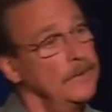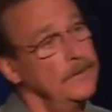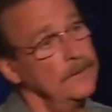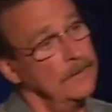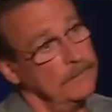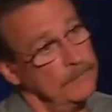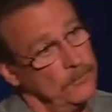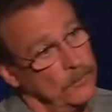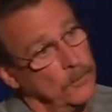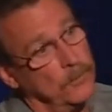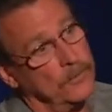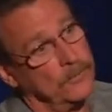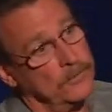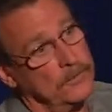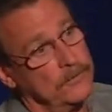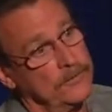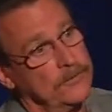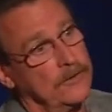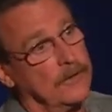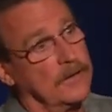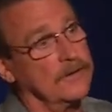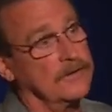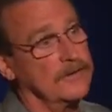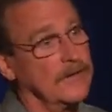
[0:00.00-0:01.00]
the northern
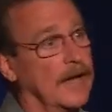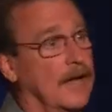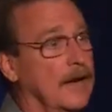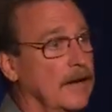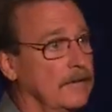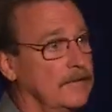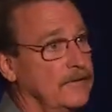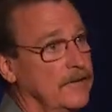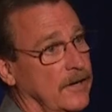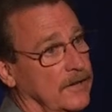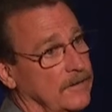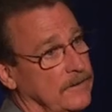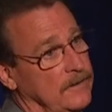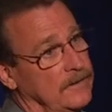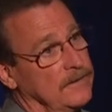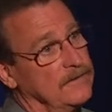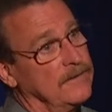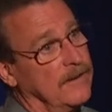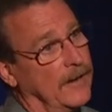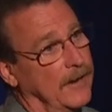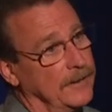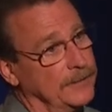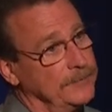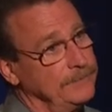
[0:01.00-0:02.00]
stars. I had to check these
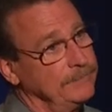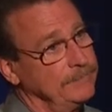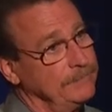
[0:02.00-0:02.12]
out.